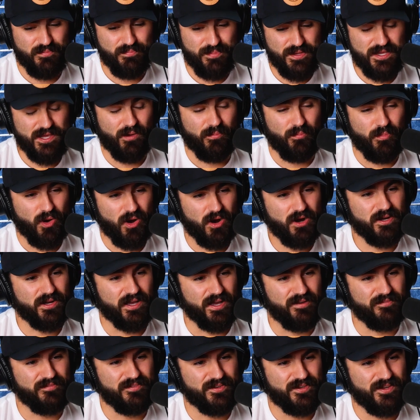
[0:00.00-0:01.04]
to be a part
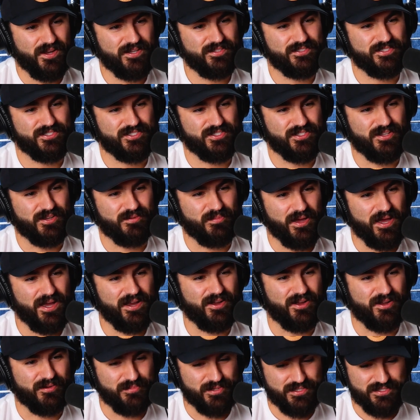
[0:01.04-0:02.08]
of, not just to look
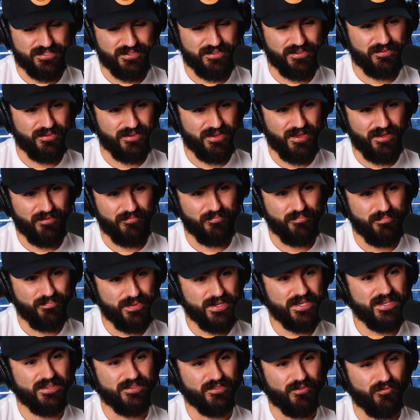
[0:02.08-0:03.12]
back on, but to
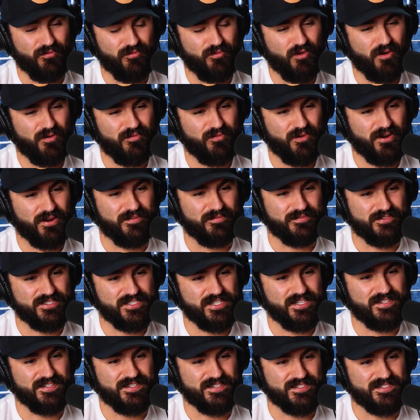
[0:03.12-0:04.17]
be in the forefront of
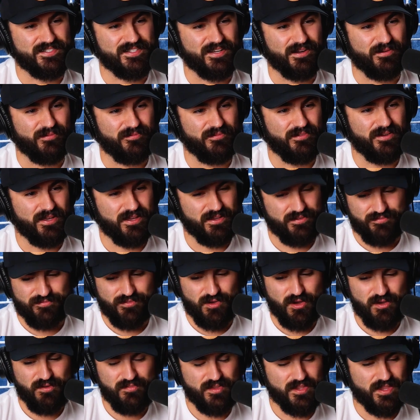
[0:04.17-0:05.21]
seeing this thing
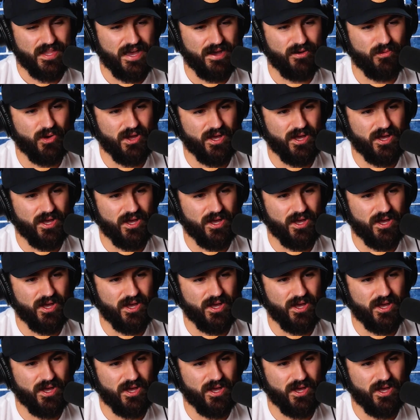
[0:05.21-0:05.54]
evolve in that